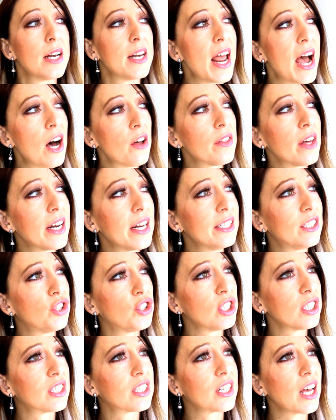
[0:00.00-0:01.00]
now that it's
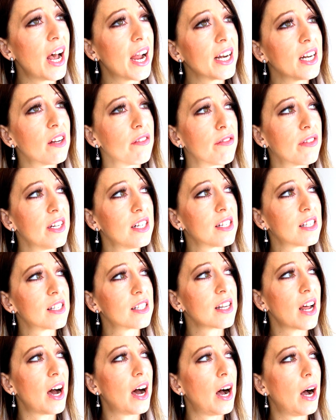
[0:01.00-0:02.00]
just kind of
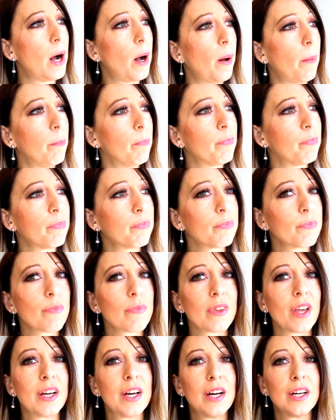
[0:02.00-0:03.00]
this
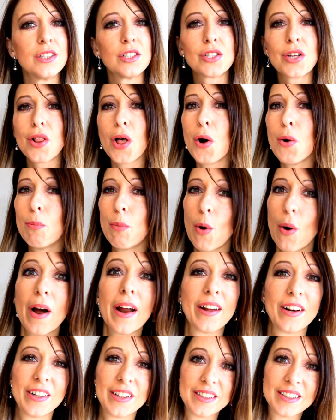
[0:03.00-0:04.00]
slow
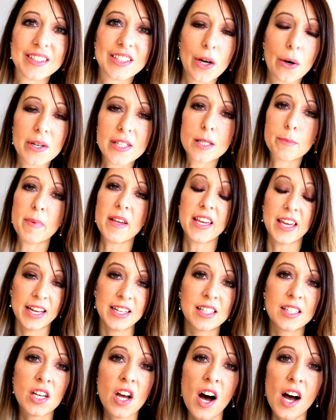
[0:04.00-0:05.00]
boil, so to speak,
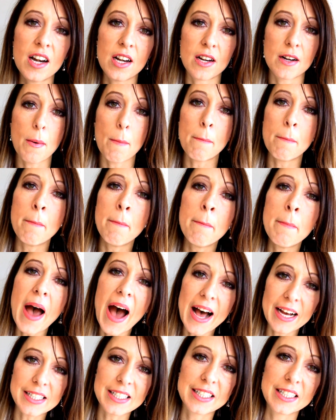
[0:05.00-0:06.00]
it's gotten
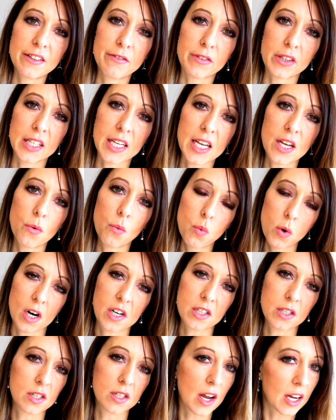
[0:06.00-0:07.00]
massively
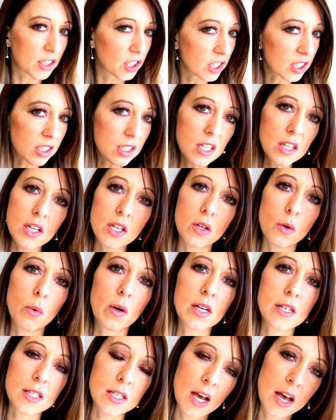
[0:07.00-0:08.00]
worse, not just a little
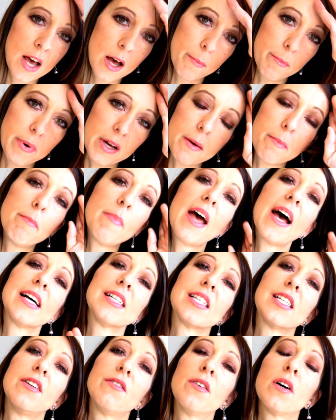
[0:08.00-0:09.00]
worse, but
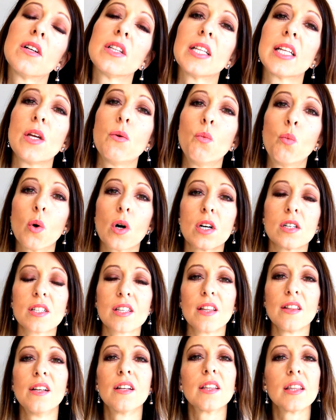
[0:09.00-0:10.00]
massively worse.
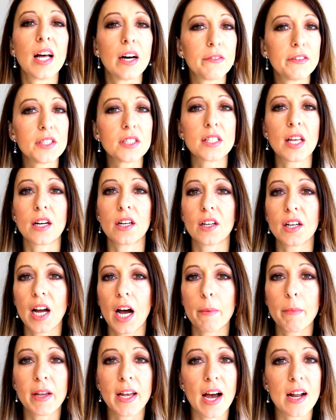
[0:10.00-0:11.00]
The levels that are
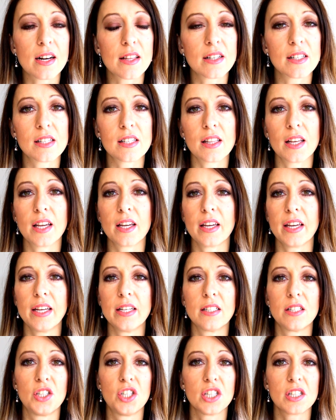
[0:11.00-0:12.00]
coming out of this thing
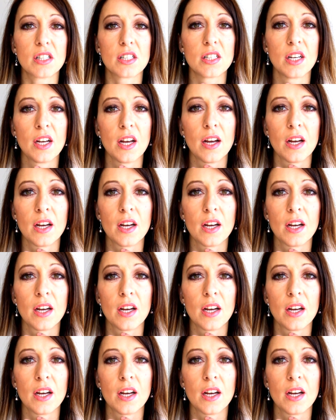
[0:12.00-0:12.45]
is just